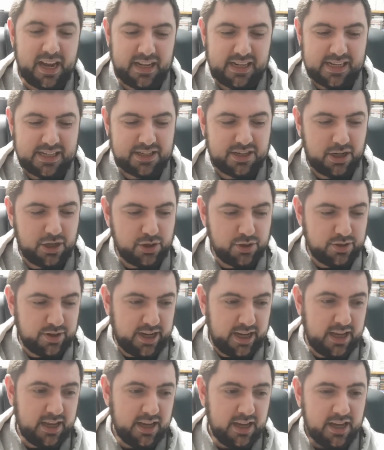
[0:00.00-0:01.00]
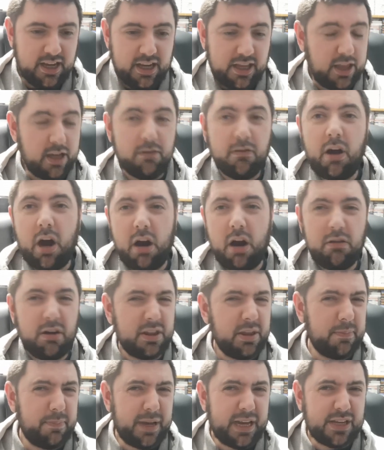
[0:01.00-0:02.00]
In this country, there are
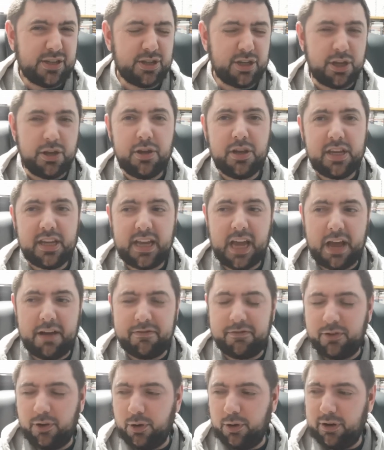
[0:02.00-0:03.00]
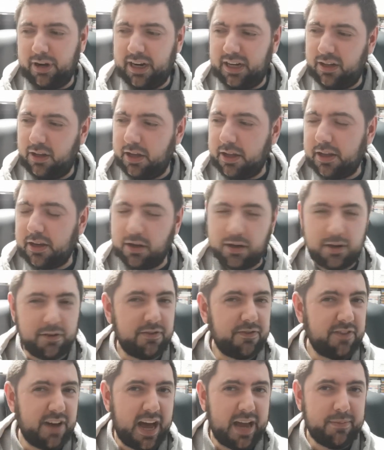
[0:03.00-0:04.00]
other bits that you can get for it, like the kind of
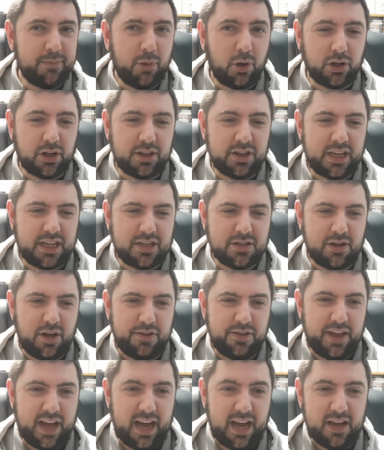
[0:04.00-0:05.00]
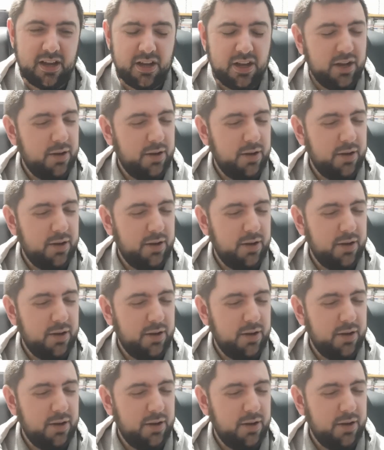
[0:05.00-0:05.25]
fan mod and things like that.